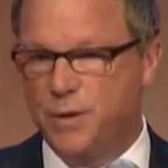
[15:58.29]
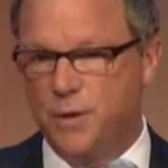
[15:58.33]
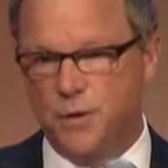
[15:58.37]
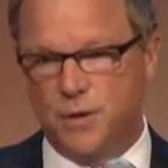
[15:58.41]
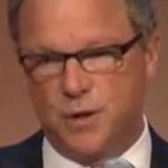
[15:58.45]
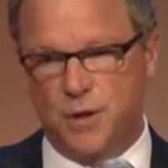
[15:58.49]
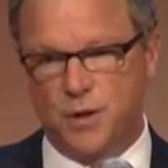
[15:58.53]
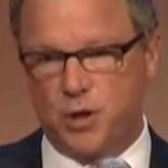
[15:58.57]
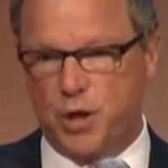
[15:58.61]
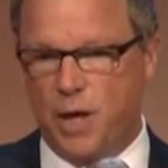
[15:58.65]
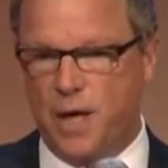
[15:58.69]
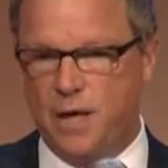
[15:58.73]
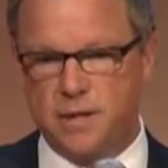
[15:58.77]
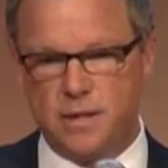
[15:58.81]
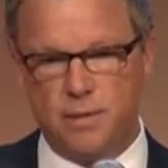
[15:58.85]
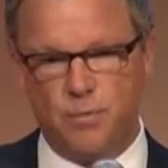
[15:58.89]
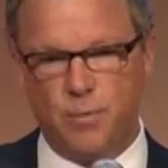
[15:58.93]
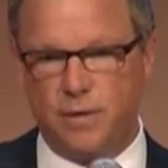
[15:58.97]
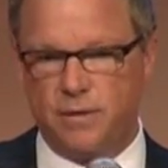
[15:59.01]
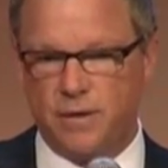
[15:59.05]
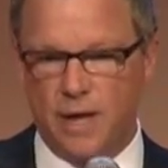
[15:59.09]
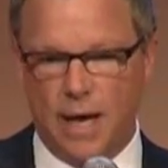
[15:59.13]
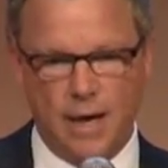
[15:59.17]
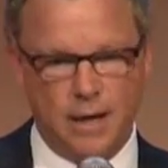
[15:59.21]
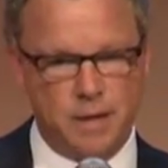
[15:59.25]
to chase them with
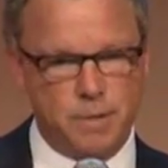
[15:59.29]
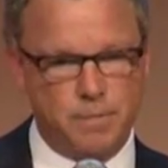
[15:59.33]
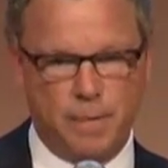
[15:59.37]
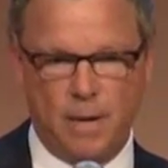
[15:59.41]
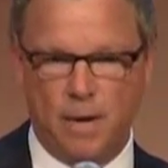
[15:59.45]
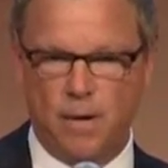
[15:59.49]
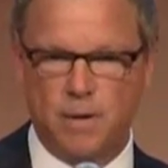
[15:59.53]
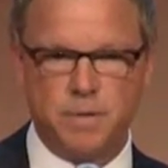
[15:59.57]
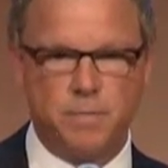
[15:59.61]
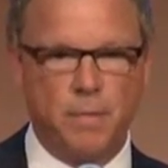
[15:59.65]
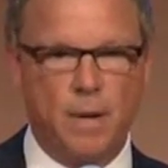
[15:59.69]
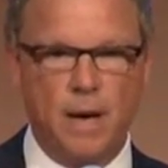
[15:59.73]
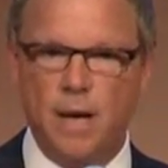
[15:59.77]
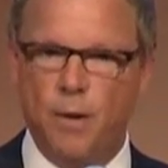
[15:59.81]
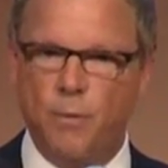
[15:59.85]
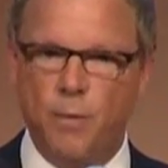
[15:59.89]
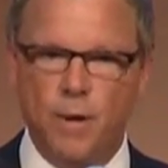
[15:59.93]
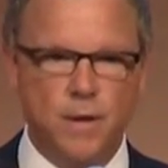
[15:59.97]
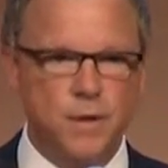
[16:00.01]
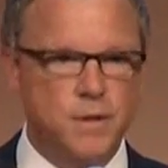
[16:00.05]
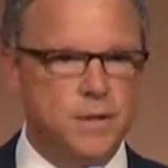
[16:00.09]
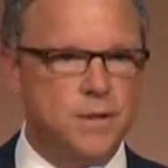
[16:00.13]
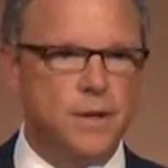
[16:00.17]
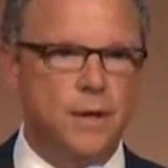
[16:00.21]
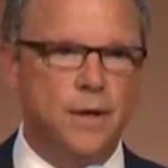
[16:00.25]
taxpayers' money. We
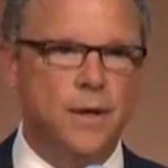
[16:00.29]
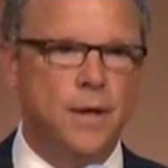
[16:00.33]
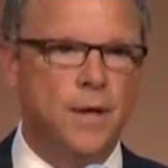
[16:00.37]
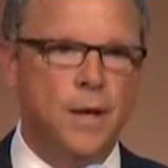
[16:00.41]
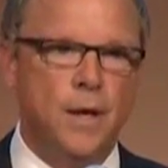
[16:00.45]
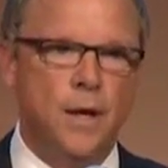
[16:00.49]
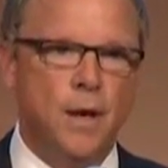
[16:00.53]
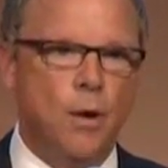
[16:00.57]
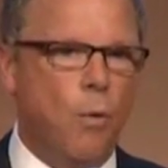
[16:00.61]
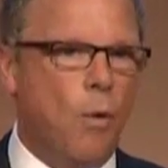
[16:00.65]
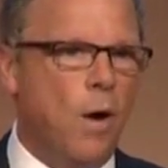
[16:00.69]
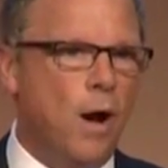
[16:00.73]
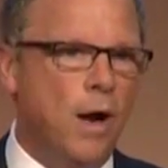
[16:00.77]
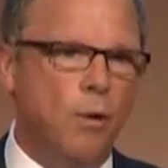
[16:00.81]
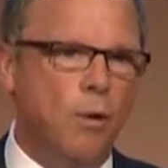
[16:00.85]
used to want to